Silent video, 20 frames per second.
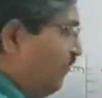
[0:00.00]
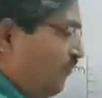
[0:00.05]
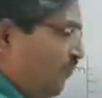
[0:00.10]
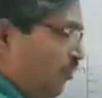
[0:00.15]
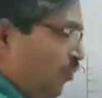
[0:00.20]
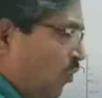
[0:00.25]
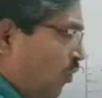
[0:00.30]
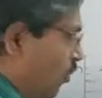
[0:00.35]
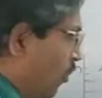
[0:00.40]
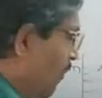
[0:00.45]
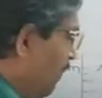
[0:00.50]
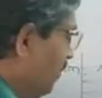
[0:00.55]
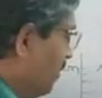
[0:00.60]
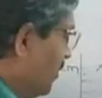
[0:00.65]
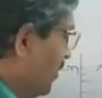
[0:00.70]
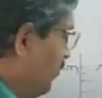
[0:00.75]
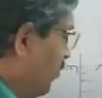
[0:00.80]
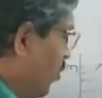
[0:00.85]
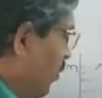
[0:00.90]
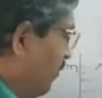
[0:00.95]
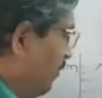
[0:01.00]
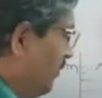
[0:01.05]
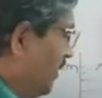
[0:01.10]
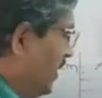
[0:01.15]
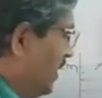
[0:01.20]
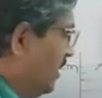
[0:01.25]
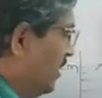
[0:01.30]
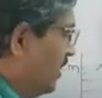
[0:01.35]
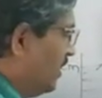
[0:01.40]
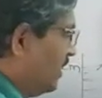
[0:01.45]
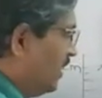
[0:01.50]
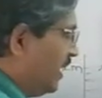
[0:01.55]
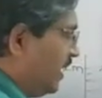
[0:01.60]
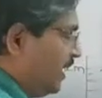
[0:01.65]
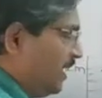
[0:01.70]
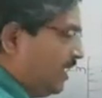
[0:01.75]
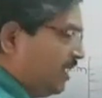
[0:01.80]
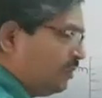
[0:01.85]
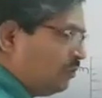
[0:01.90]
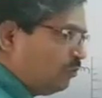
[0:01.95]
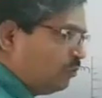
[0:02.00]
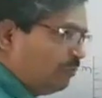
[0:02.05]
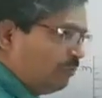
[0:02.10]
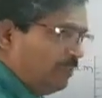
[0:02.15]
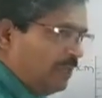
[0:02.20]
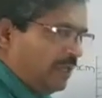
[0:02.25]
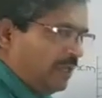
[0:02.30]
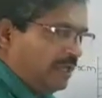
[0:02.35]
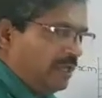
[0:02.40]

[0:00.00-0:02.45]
flow from beaker A to B?